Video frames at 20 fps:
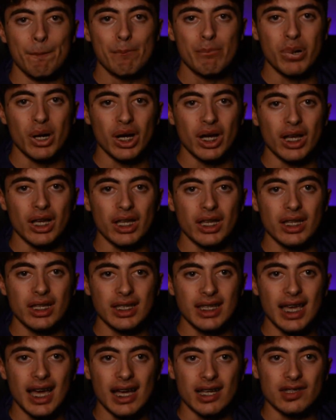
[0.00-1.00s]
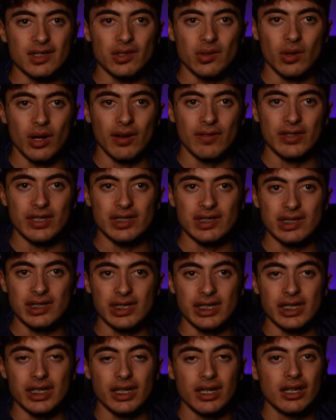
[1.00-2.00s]
But yeah, so
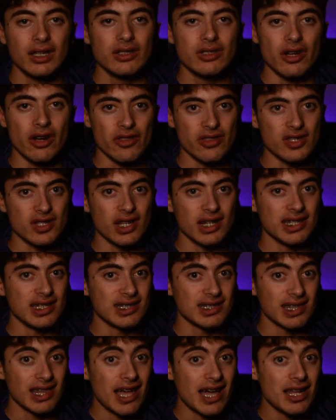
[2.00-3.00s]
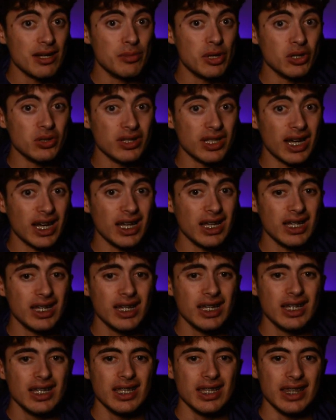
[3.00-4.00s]
obviously Darth Sidious lied about that,
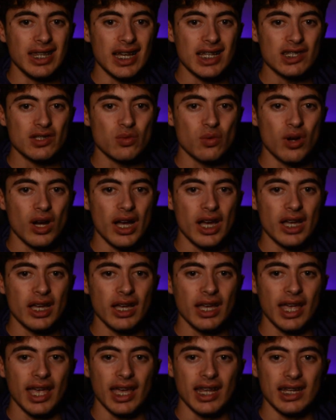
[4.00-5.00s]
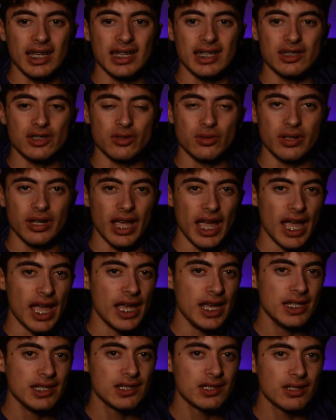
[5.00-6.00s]
and that's why Anakin sort of
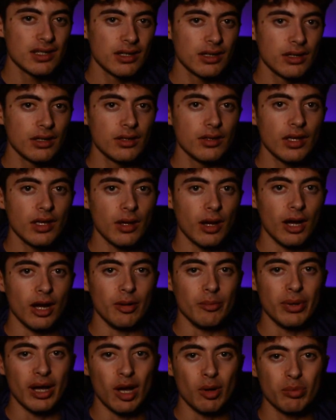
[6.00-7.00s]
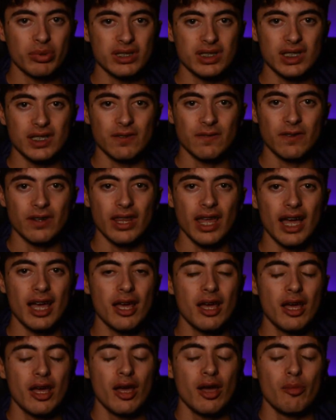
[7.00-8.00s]
hates Palpatine for
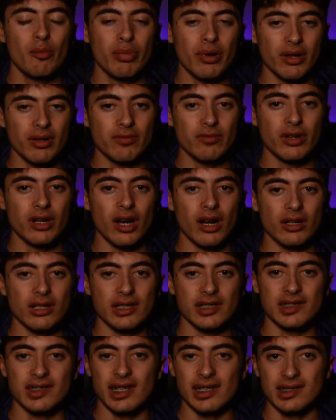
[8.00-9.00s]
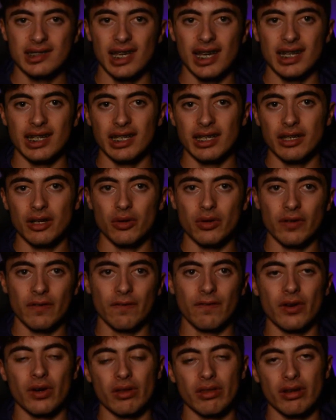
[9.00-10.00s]
that. But regardless, that's kind of going
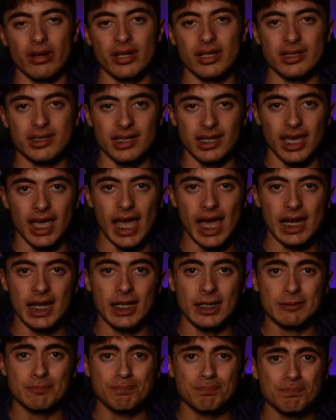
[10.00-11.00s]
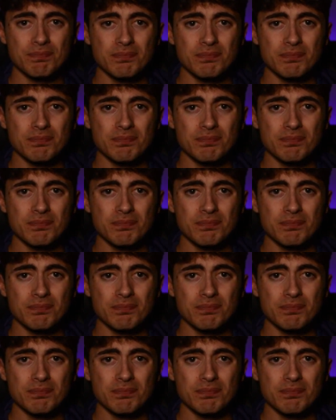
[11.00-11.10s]
further into canon.